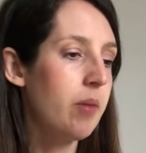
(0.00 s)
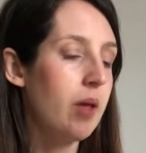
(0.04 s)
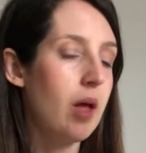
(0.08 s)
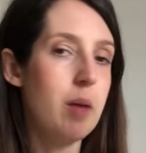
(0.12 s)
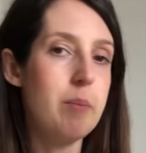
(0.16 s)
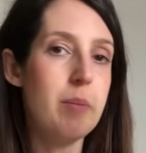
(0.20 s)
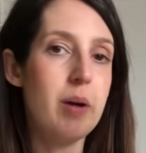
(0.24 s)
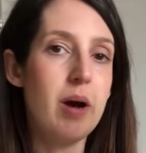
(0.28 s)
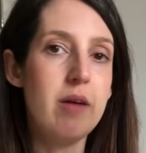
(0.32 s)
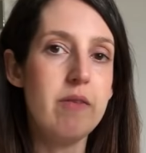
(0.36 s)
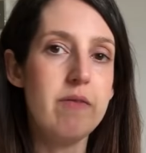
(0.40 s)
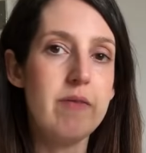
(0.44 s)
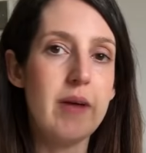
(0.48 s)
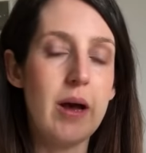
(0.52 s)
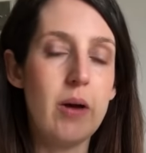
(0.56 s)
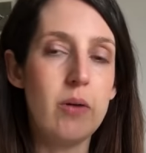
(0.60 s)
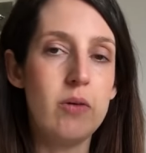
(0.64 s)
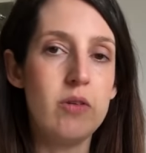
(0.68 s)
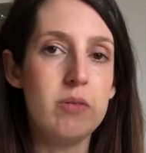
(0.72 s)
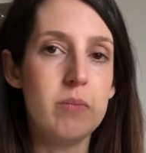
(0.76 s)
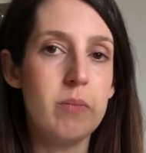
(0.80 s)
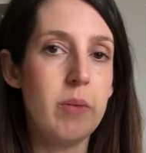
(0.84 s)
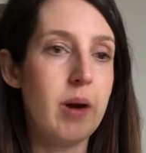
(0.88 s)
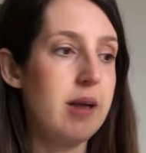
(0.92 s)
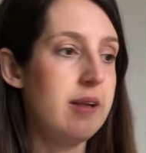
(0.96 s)
Um, I
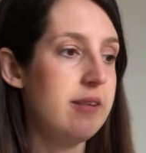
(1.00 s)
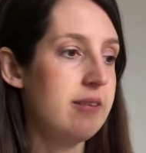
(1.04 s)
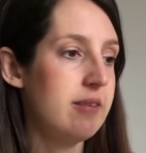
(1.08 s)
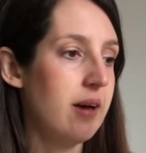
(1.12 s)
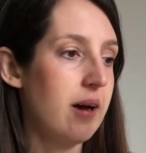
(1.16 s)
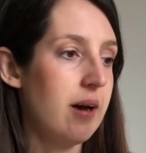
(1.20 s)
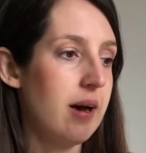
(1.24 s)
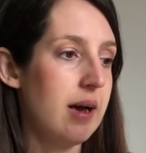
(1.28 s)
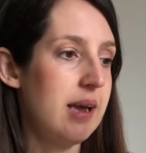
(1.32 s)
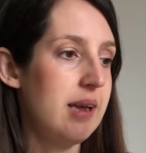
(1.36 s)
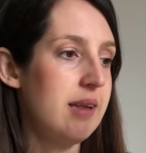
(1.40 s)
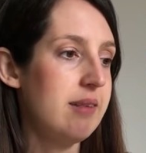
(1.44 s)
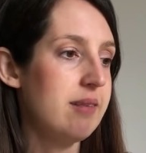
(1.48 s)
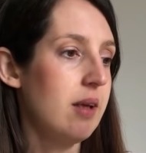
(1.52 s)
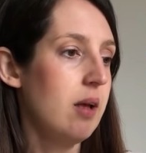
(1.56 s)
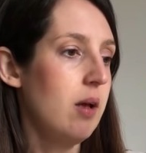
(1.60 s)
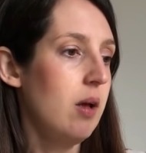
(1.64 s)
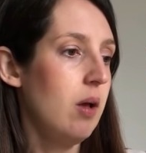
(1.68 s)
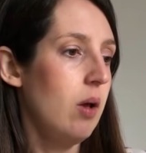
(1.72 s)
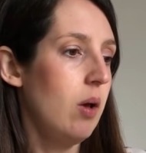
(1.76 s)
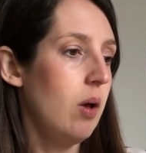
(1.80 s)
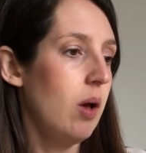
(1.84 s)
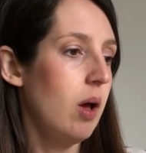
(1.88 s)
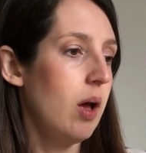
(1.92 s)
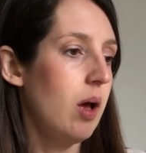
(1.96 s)
found my size,
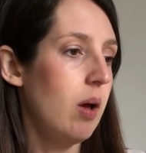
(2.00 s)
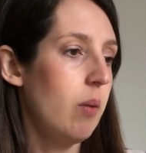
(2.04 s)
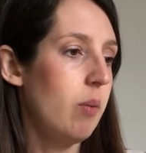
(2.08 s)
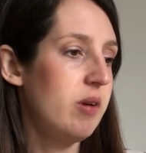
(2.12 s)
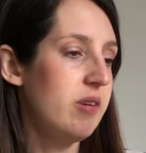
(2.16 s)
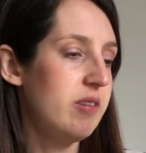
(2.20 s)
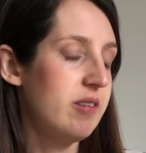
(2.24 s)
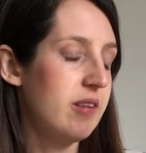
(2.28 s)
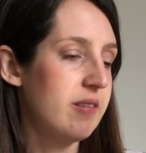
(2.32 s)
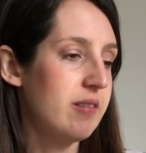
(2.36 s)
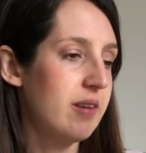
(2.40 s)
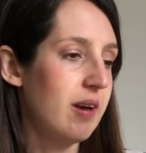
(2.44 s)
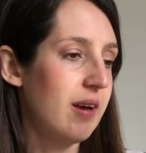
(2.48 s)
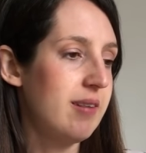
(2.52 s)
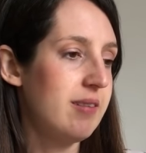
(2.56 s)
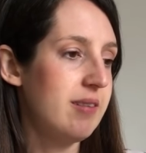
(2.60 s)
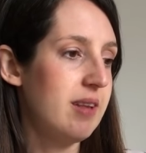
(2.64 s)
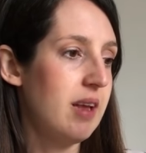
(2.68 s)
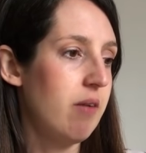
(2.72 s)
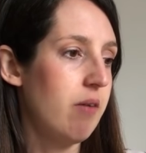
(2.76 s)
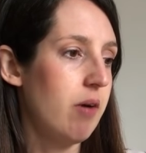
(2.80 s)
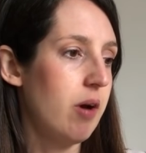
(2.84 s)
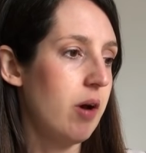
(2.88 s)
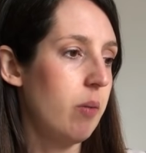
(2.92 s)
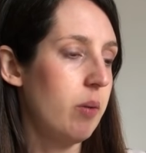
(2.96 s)
uh, which is the size
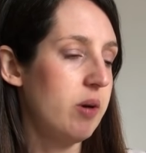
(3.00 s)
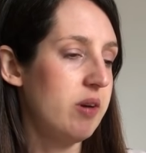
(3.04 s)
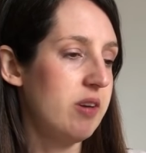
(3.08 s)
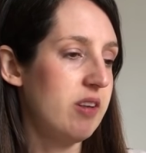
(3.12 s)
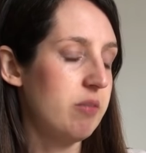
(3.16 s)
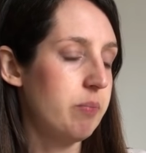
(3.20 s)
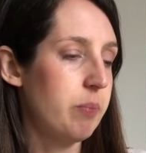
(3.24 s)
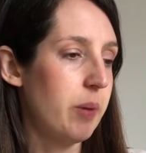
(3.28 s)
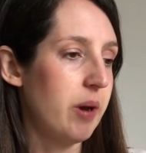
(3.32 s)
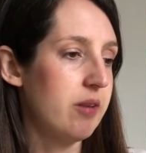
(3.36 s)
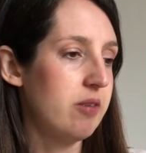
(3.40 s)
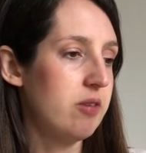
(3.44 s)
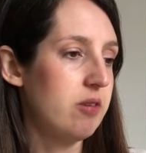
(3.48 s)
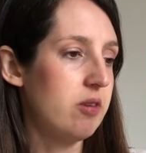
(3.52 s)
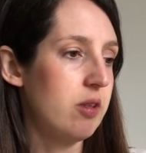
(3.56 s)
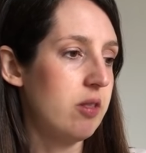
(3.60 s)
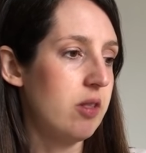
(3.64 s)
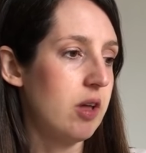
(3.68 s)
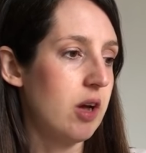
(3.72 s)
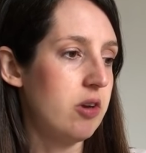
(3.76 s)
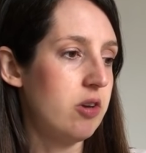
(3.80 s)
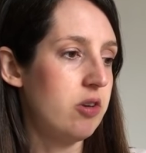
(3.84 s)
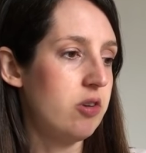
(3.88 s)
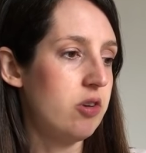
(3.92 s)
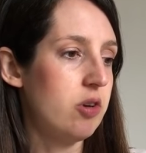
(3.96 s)
zero, which is bust
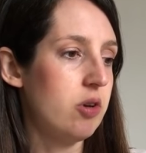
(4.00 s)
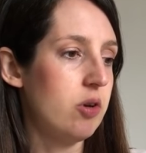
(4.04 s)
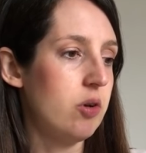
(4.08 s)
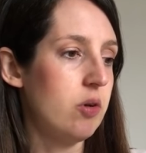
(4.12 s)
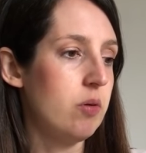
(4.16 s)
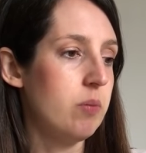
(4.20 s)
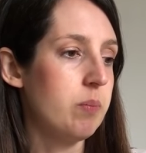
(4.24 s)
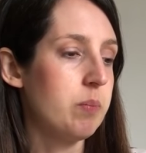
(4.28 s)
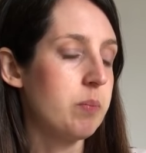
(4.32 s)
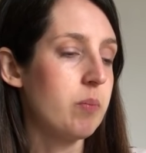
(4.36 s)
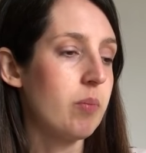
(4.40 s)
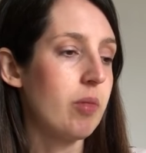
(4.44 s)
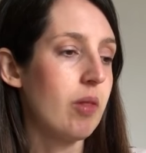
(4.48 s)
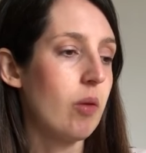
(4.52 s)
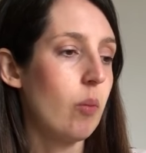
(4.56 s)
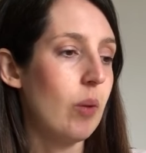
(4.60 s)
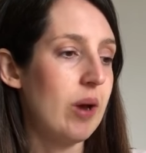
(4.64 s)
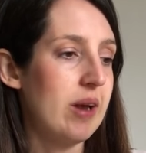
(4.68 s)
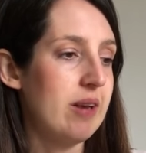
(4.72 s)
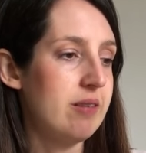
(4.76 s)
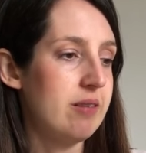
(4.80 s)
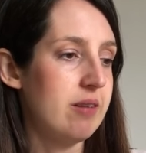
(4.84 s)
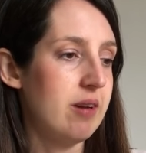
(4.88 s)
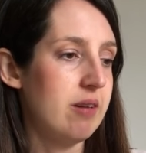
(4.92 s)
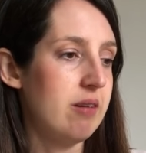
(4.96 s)
32,
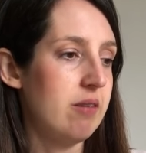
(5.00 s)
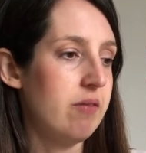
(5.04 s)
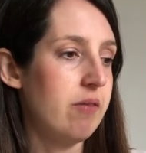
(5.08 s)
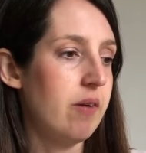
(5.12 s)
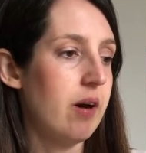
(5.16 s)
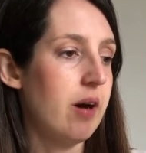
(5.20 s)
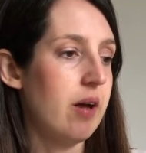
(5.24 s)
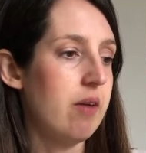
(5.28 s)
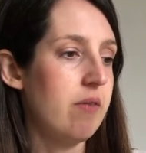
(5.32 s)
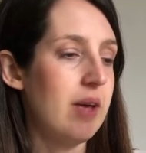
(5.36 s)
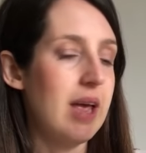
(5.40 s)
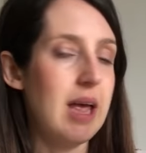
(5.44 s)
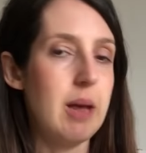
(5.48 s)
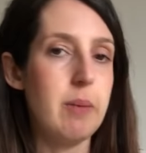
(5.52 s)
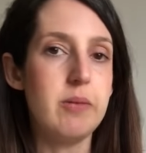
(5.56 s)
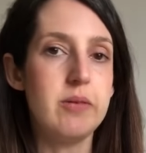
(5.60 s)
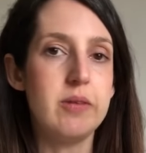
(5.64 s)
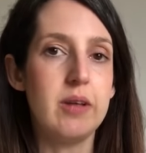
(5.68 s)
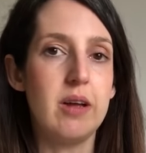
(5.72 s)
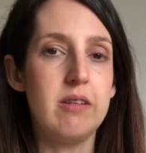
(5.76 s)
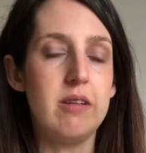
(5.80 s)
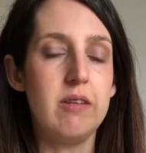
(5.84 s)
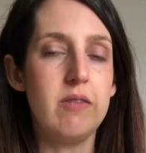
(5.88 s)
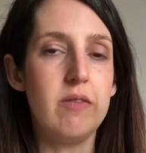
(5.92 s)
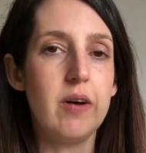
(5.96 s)
waist 35, hips
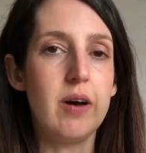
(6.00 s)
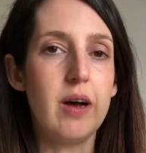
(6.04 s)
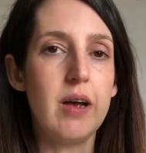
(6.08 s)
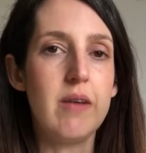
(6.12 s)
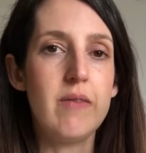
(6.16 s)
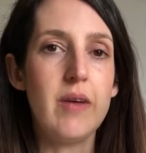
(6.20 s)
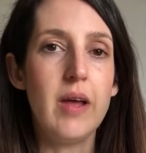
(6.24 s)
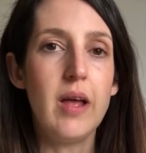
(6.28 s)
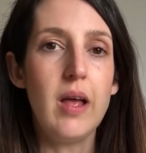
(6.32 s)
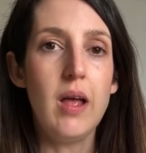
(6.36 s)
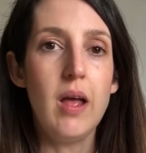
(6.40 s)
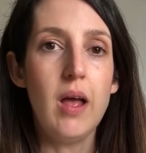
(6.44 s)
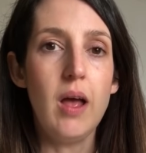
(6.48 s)
35.